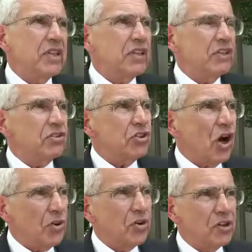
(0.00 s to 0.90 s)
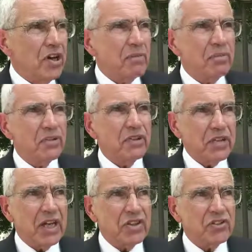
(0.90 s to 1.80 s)
The total number of
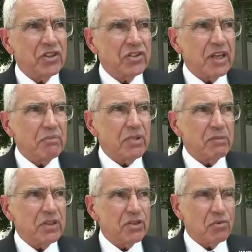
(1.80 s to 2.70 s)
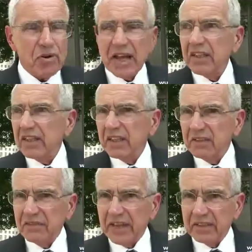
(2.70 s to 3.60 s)
cases that may be directly
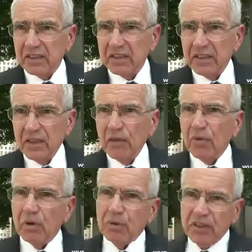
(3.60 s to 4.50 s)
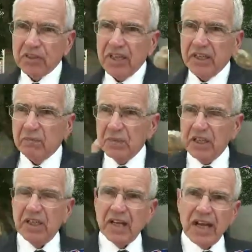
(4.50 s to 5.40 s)
affected, where we're going to take
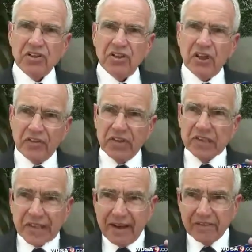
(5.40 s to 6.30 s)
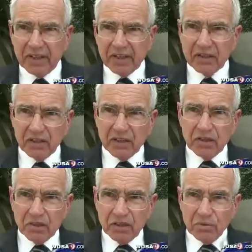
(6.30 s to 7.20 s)
immediate action, are the 11
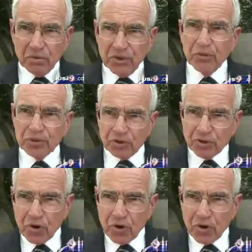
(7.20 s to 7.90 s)
where there was a